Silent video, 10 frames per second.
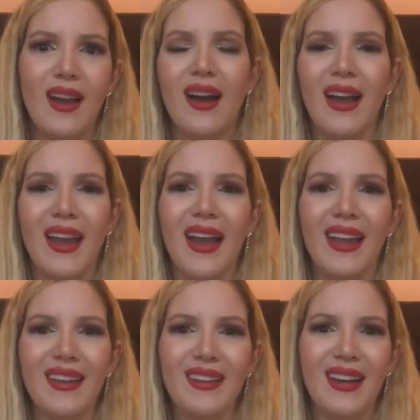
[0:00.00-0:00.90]

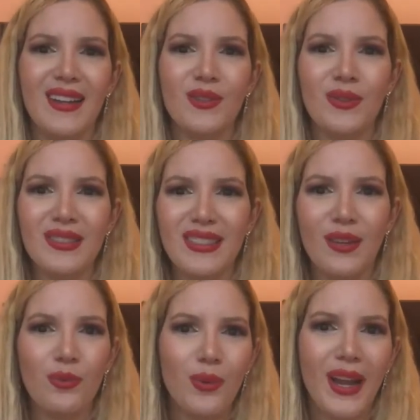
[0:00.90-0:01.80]
I don't want to
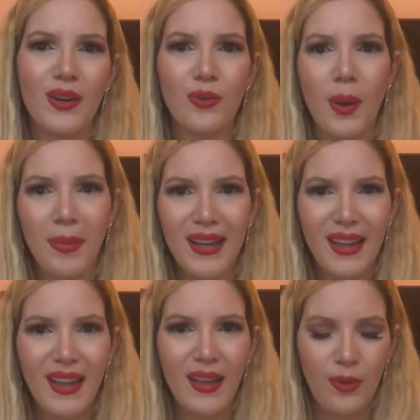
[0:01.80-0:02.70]
say right or wrong, but
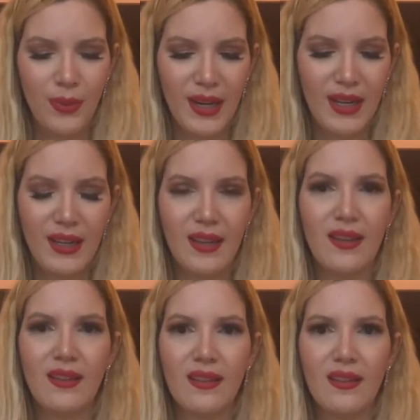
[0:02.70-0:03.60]

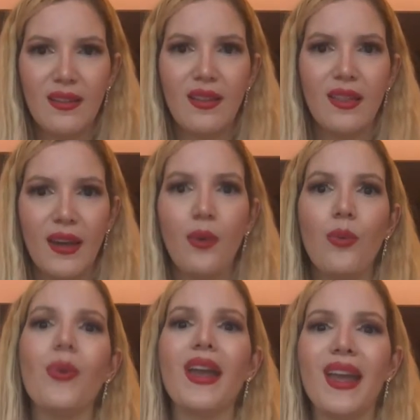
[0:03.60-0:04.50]
really the
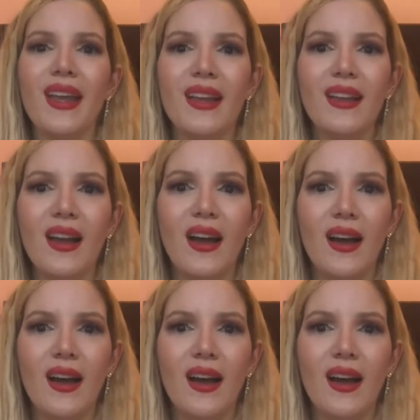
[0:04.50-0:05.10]
way